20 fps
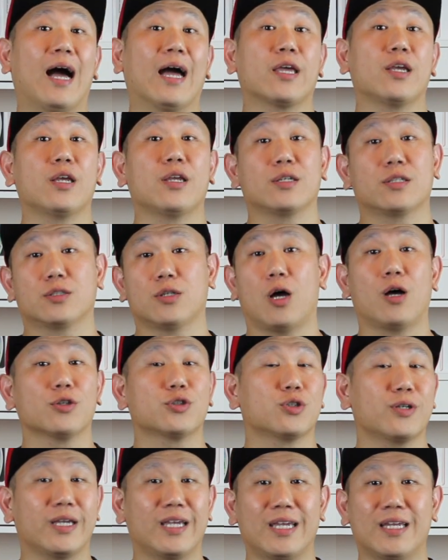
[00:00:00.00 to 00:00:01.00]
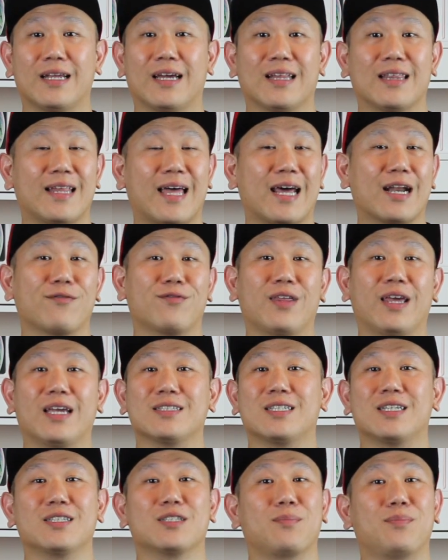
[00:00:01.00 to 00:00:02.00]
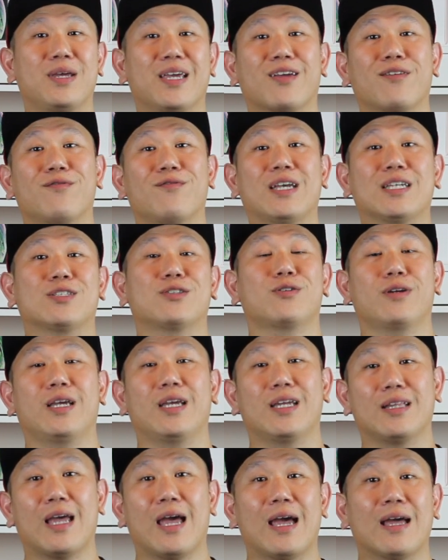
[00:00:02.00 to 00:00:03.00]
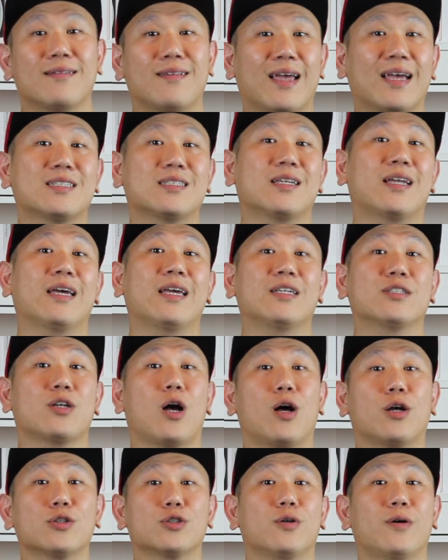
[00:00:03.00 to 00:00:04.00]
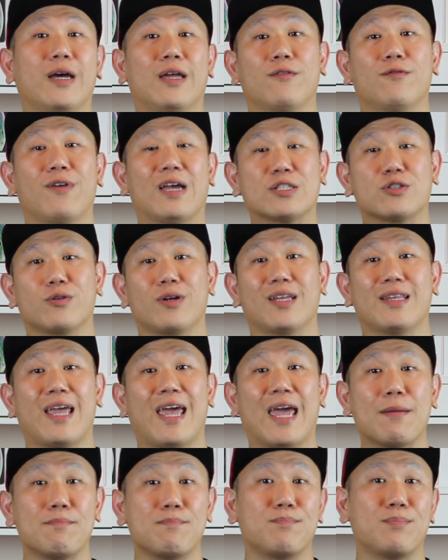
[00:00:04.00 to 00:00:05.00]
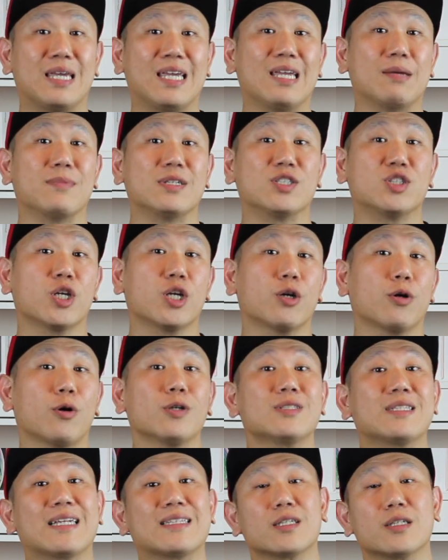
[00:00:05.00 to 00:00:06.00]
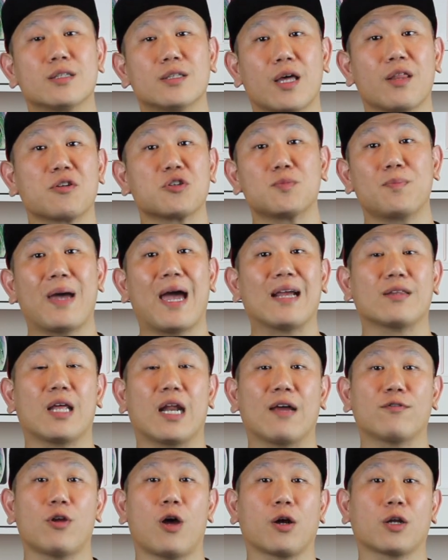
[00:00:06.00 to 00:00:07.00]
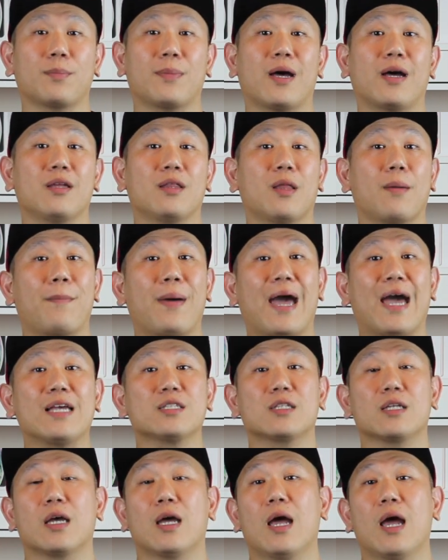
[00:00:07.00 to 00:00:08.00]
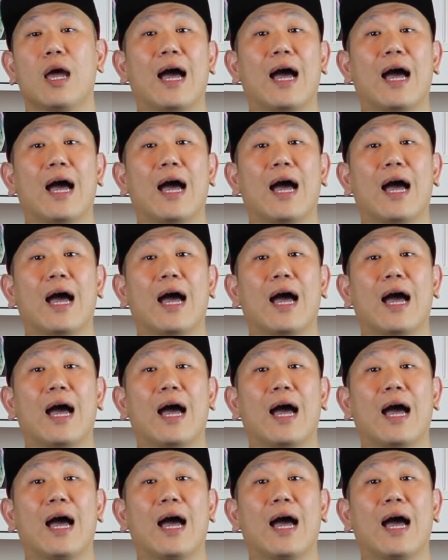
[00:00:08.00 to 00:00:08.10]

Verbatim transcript: He is also in a lot of things. He's a big investor in Tesla. He's also an investor in MP Materials. That's another SPAC that I've talked about in the past.